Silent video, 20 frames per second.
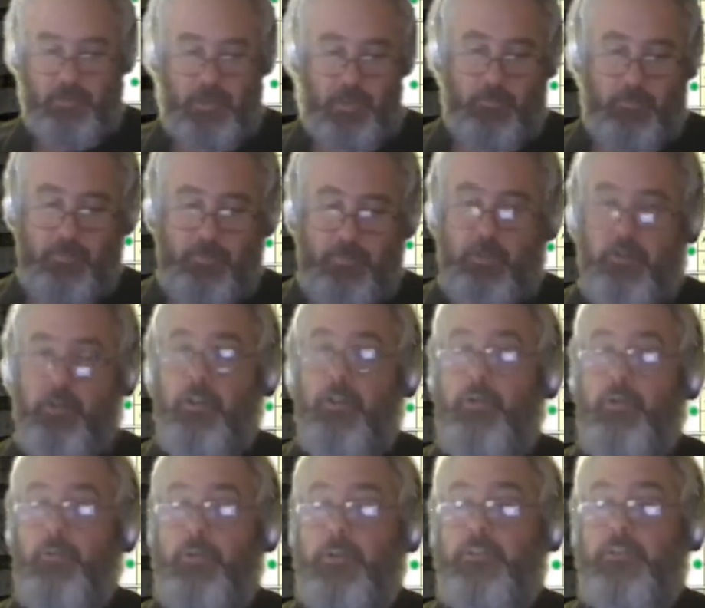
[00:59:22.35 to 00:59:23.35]
Yeah, we've got a lot
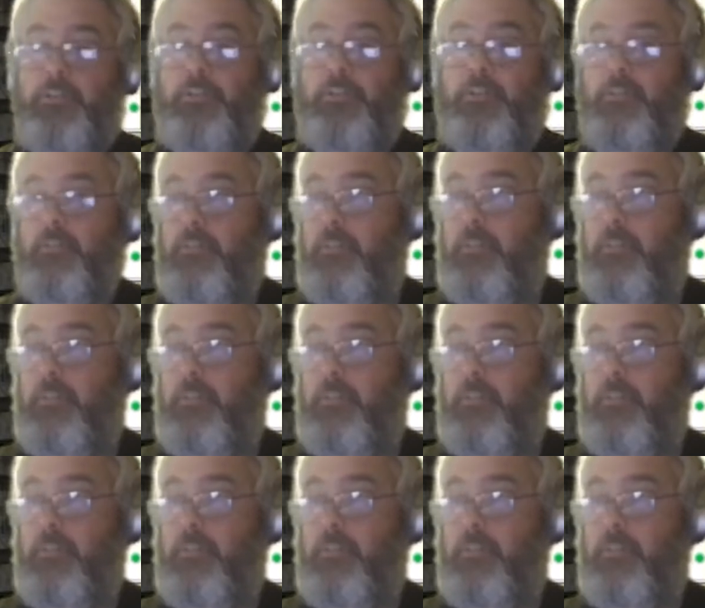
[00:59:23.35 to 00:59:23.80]
of work to do.